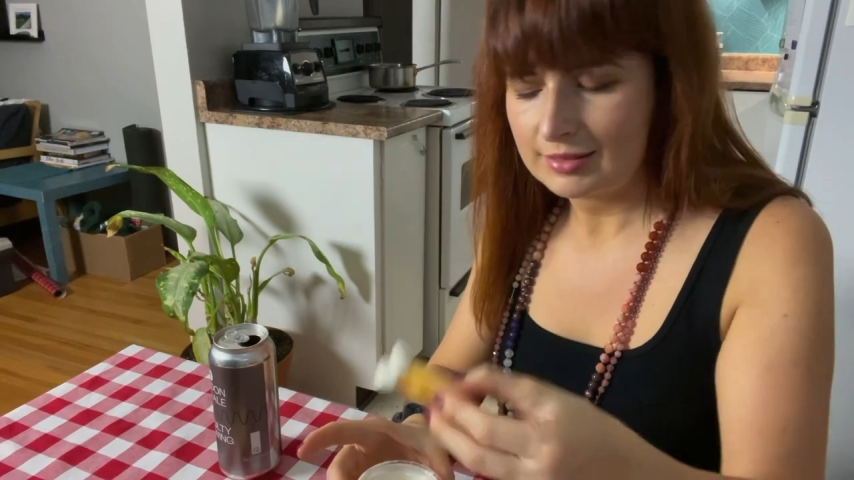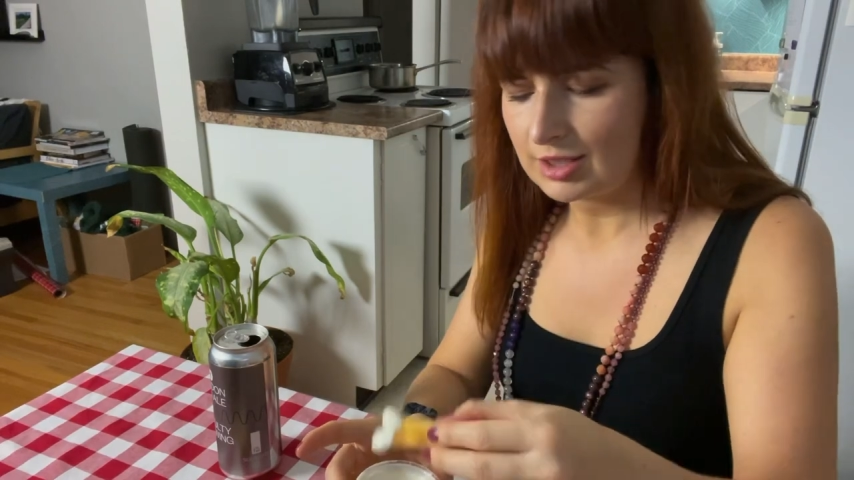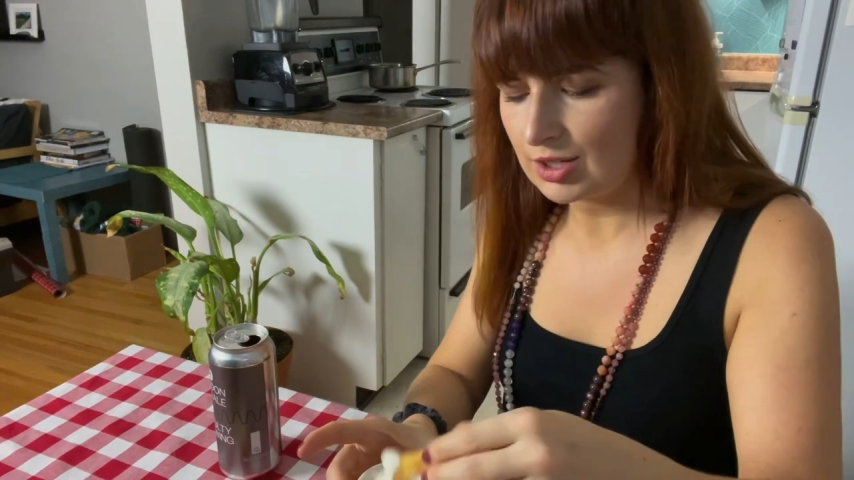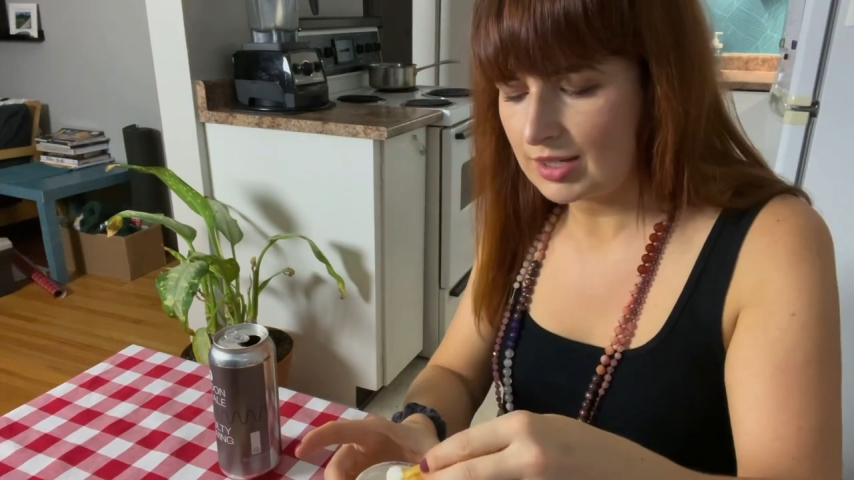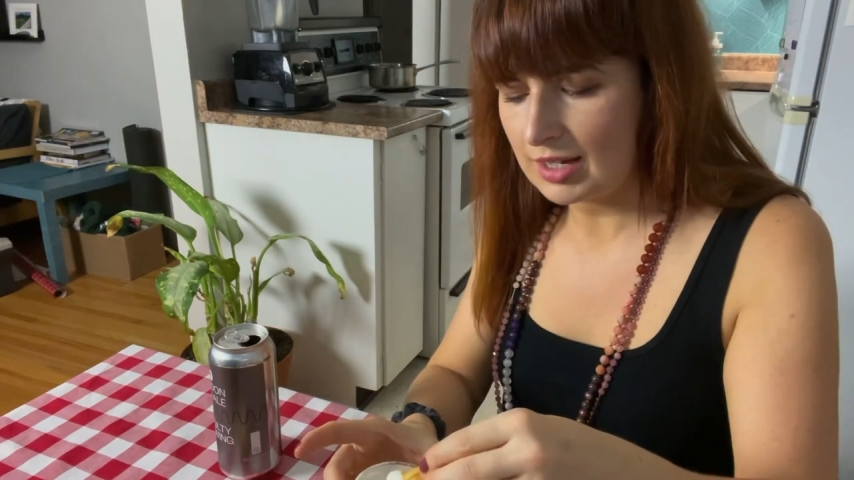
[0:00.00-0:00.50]

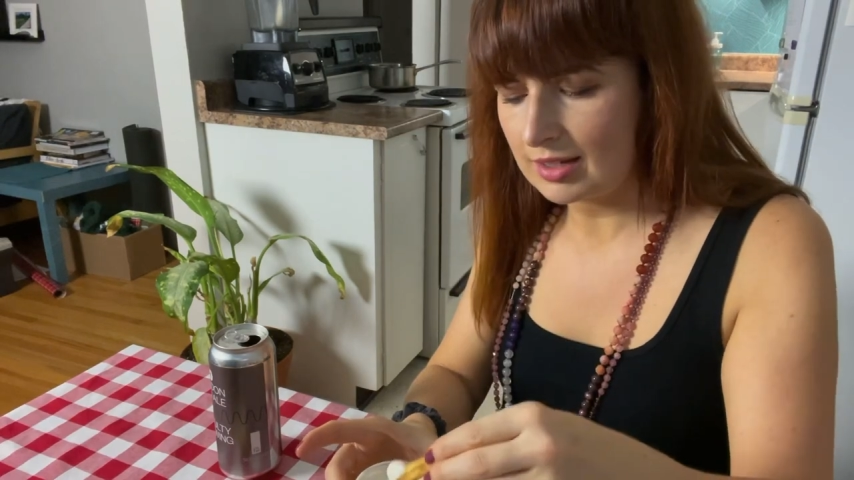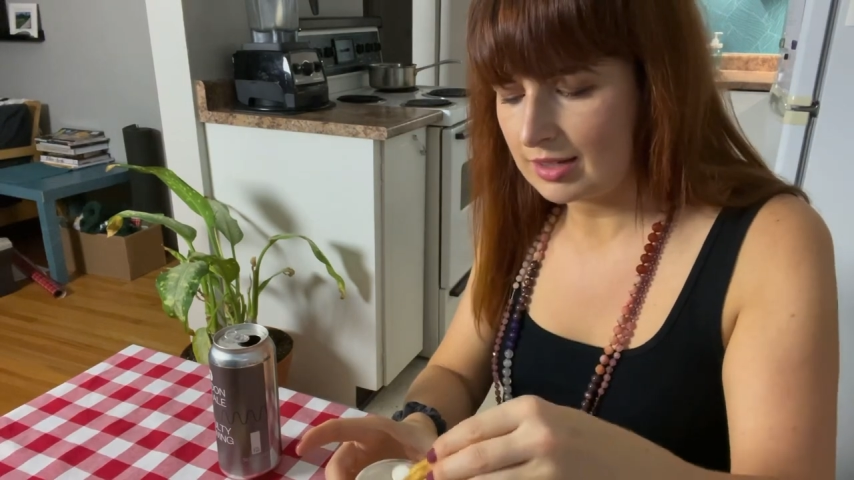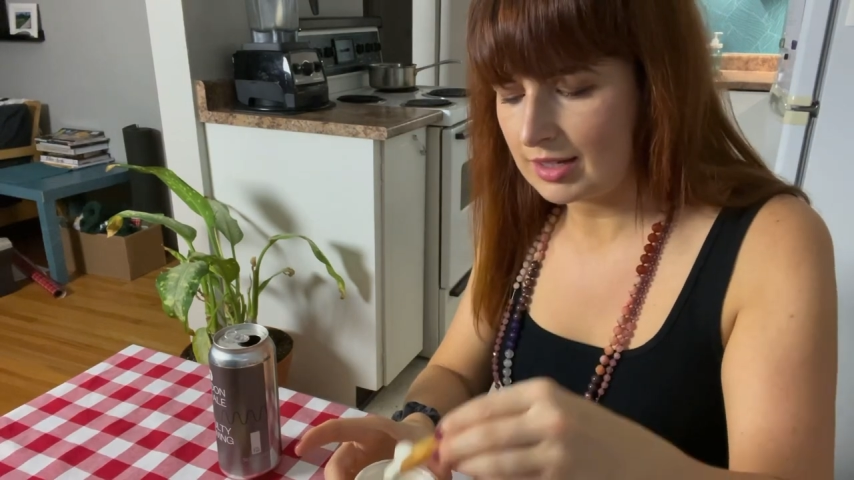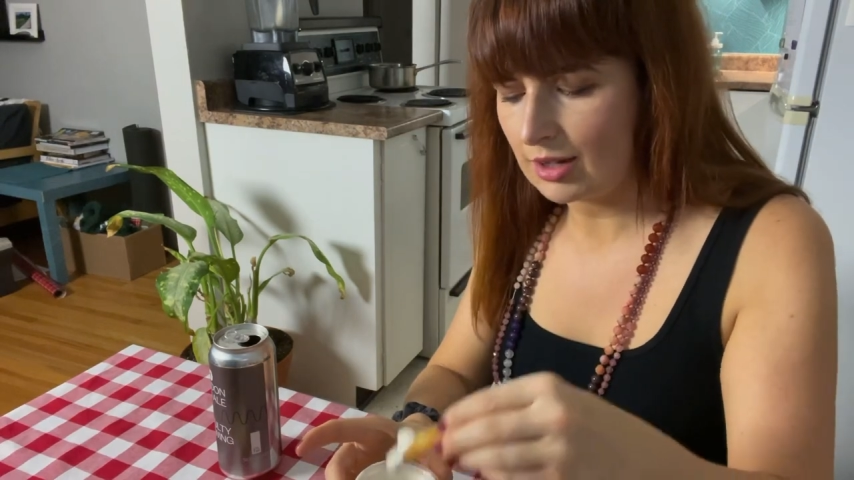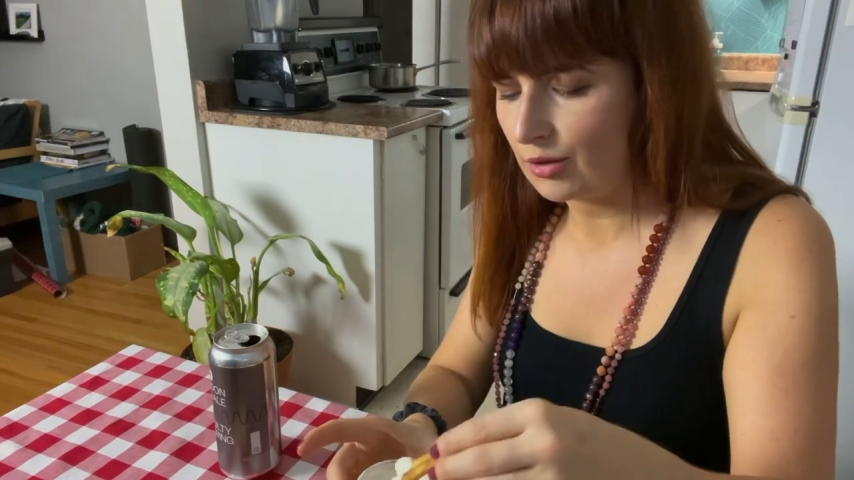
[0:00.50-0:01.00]
Just like
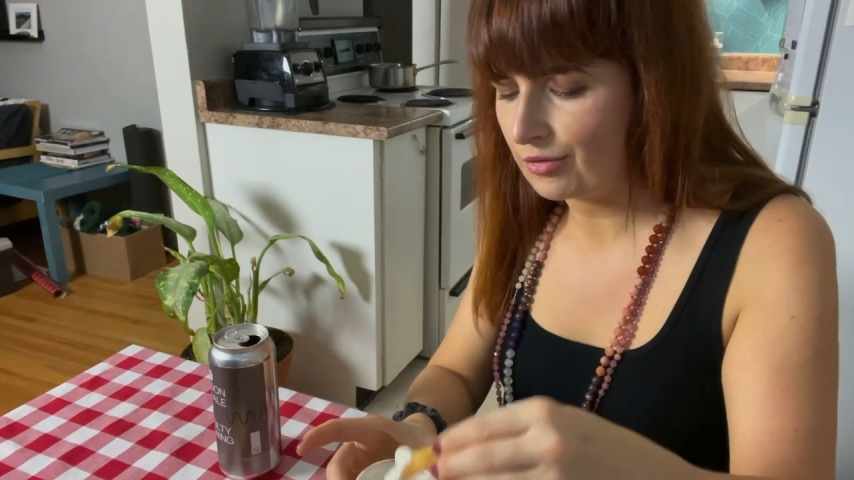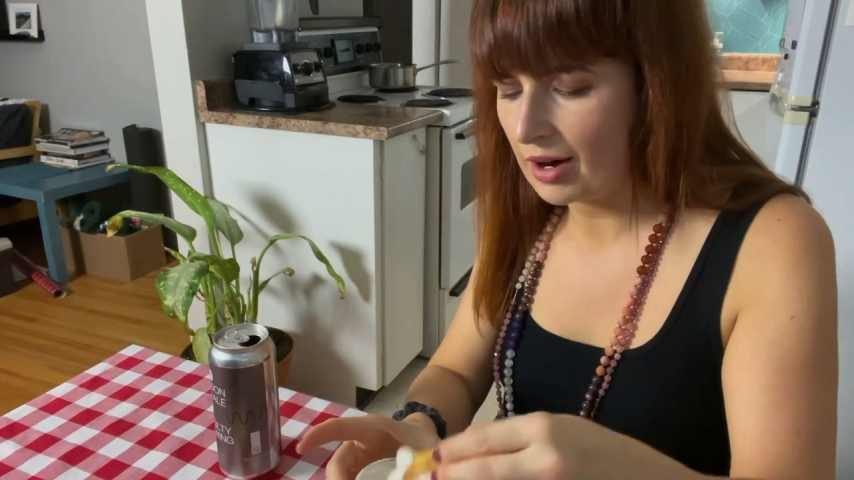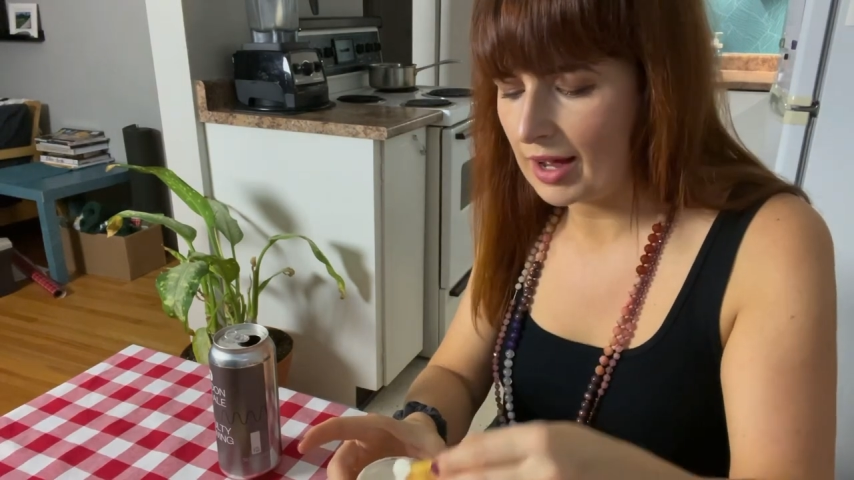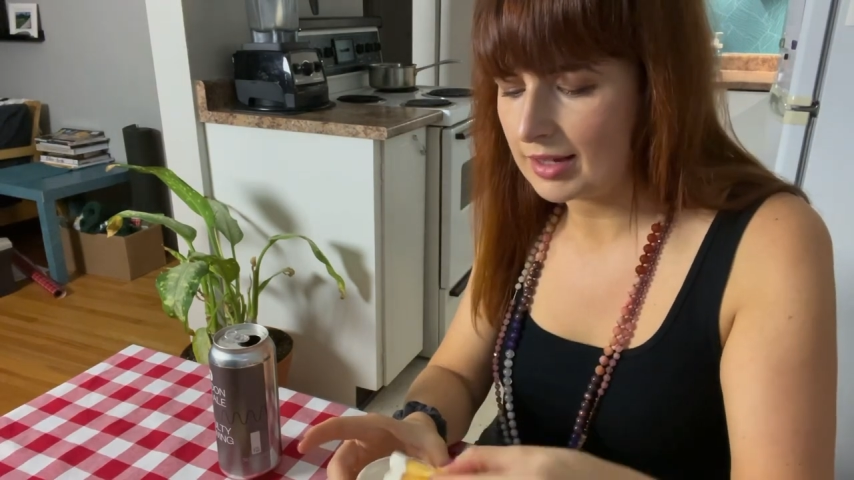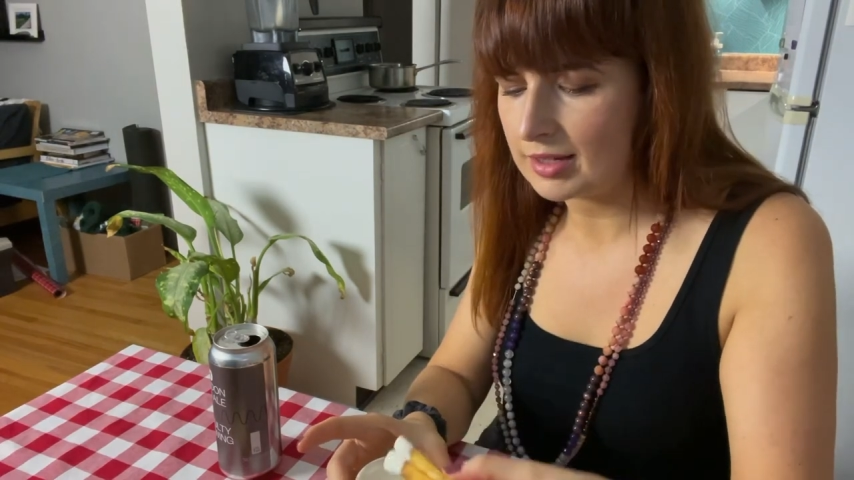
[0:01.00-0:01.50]
single
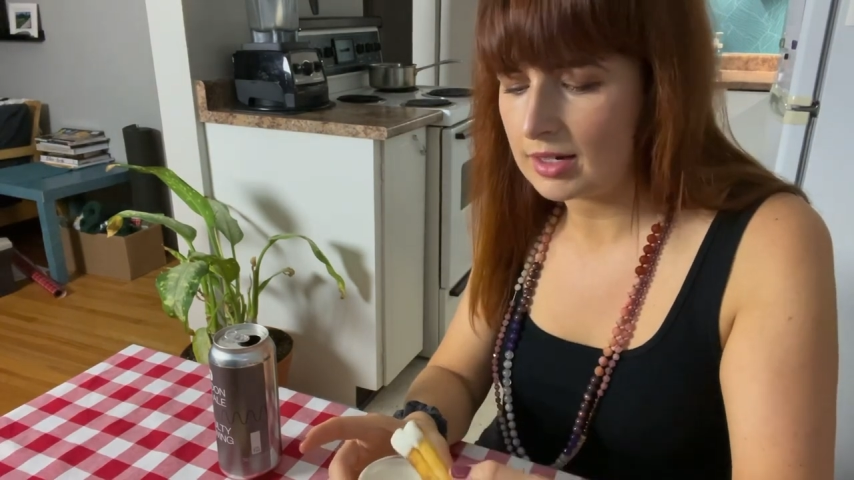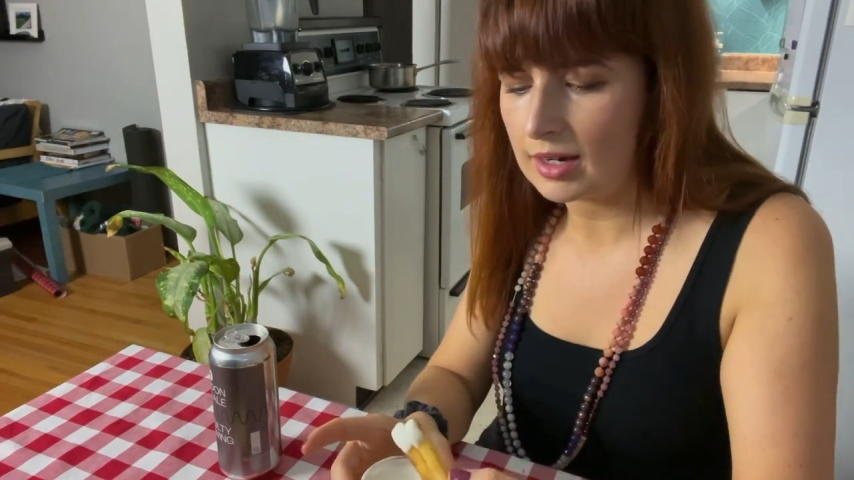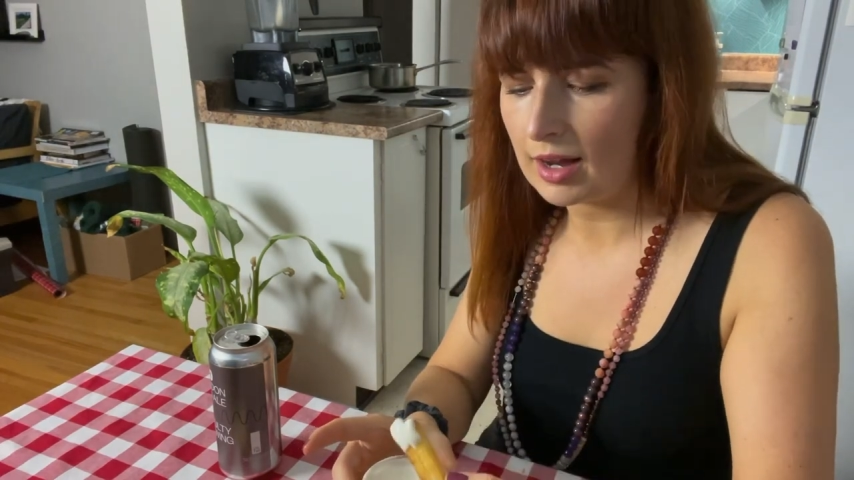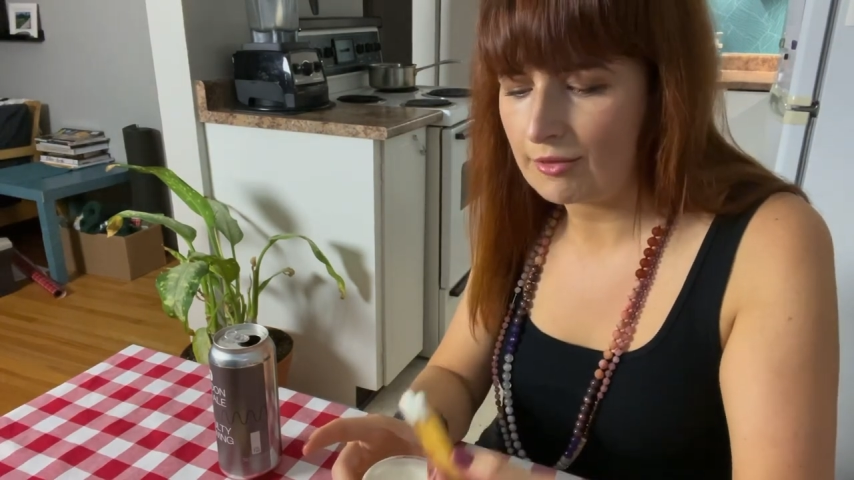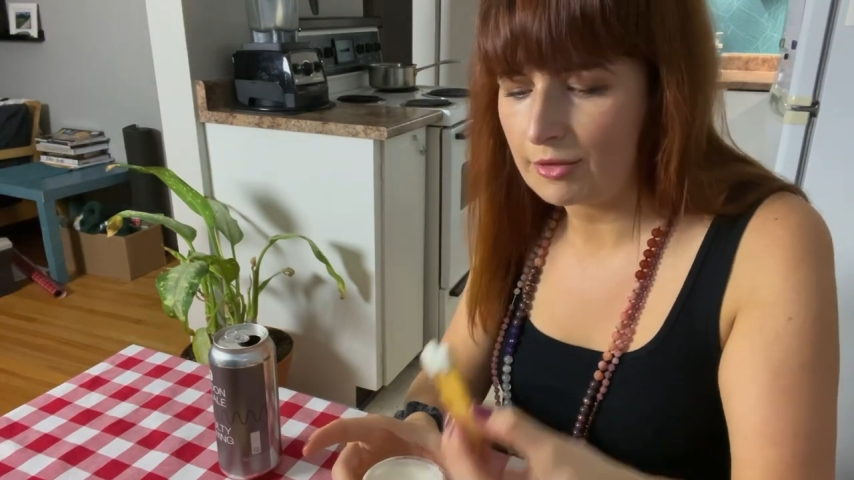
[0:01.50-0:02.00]
fry isn't
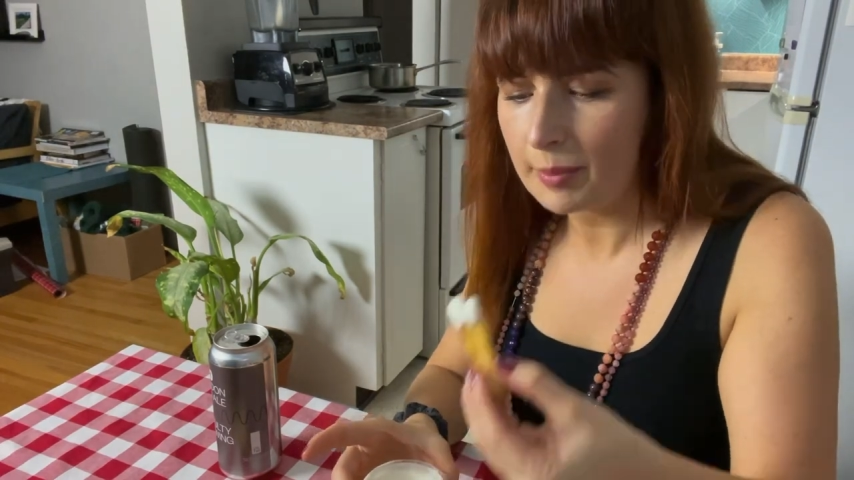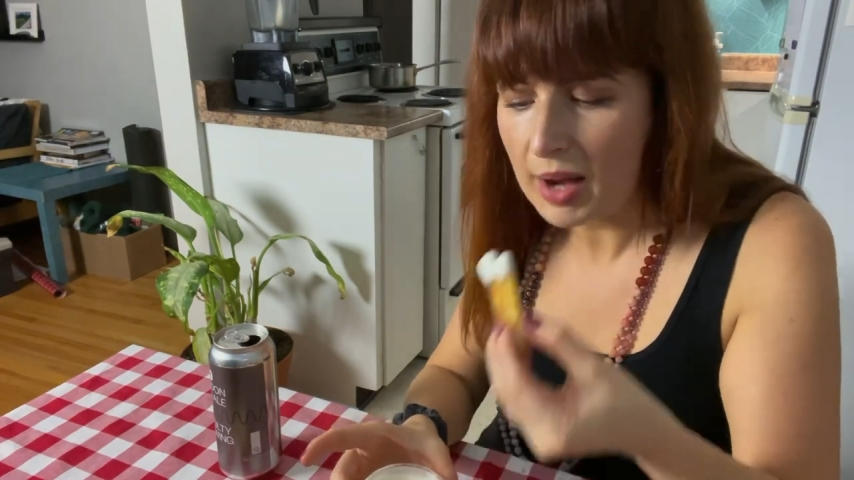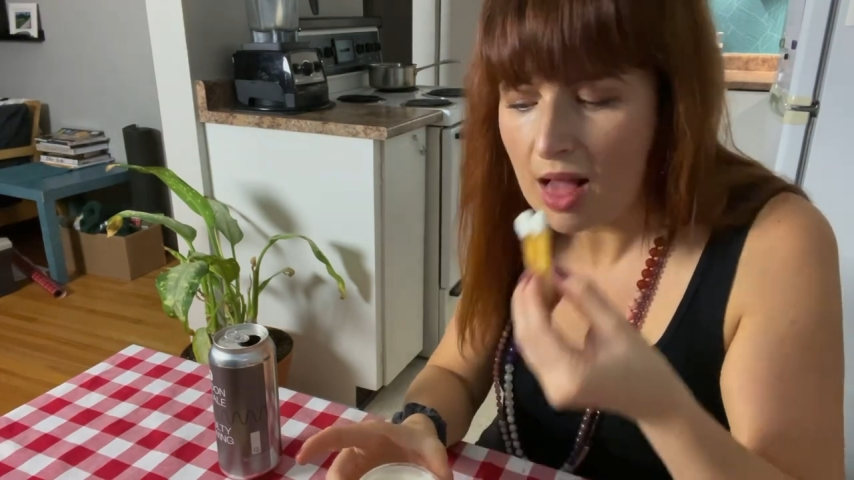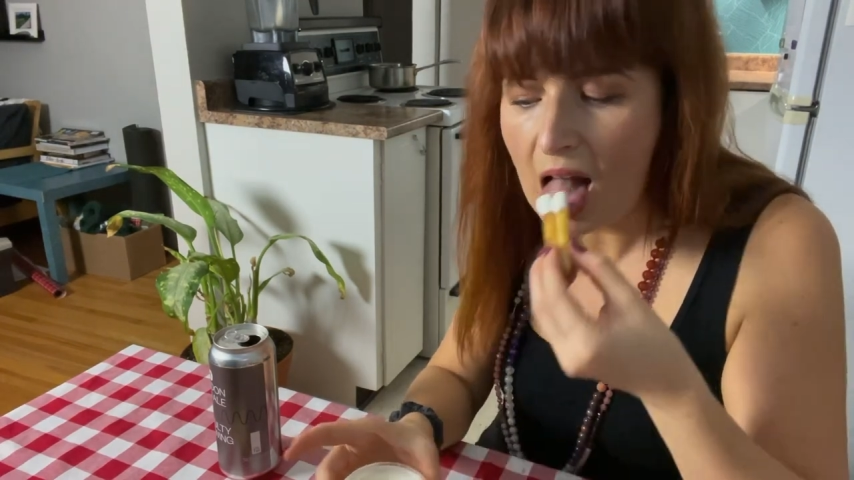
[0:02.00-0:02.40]
enough for me.